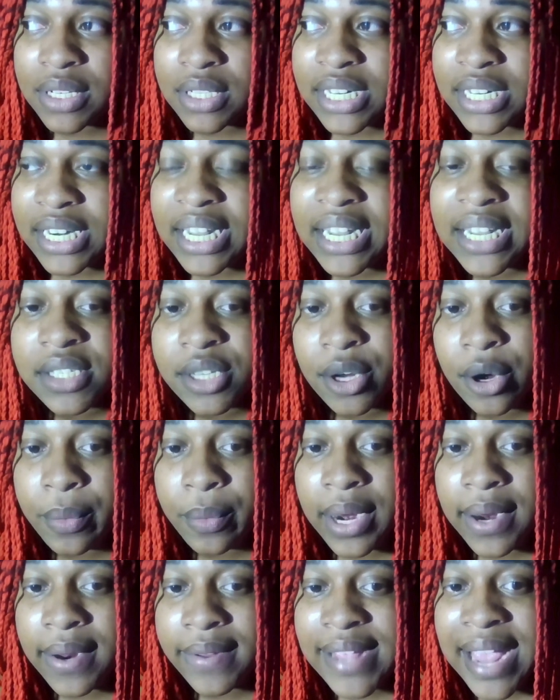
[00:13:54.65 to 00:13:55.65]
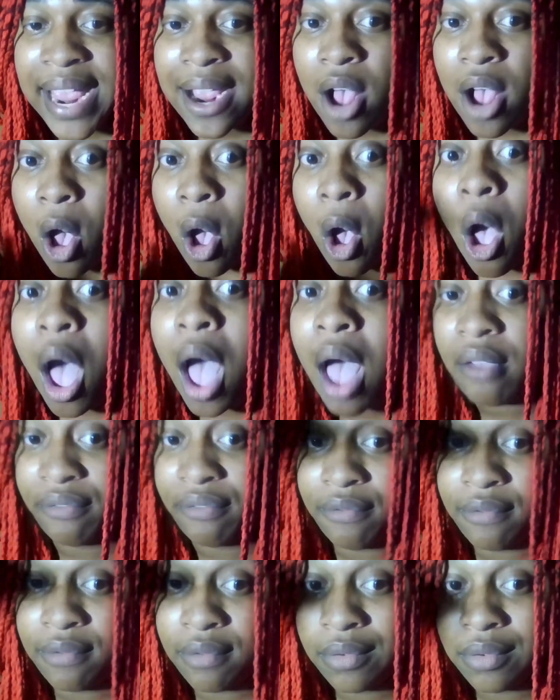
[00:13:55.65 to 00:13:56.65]
did his career take
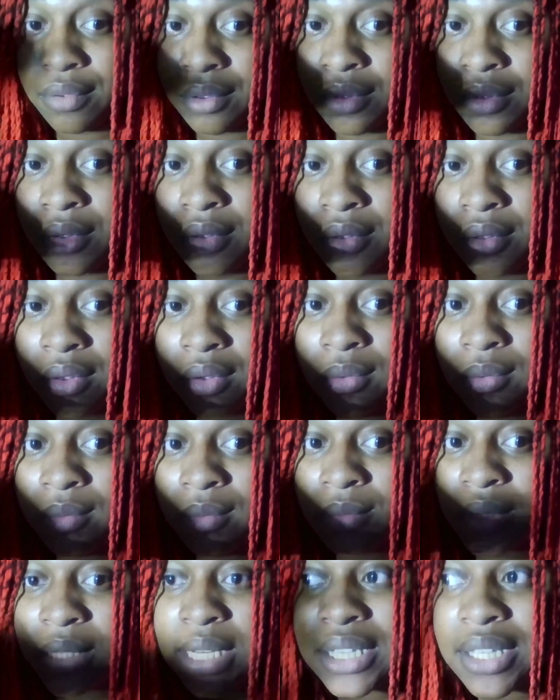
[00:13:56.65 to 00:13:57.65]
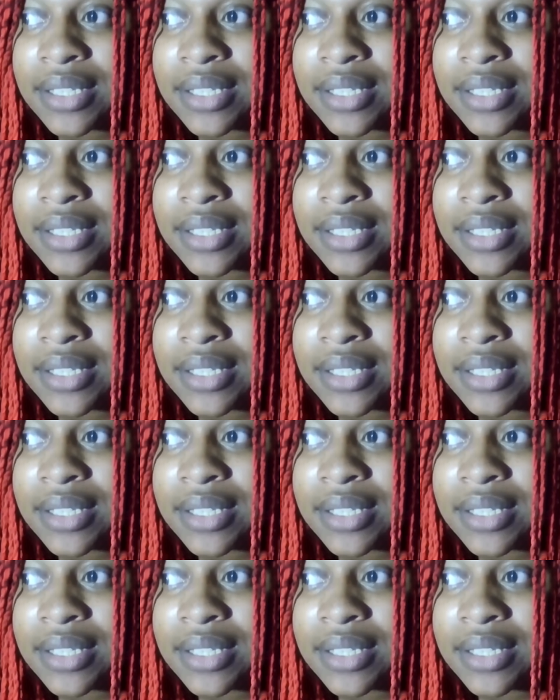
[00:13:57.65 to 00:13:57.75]
off at the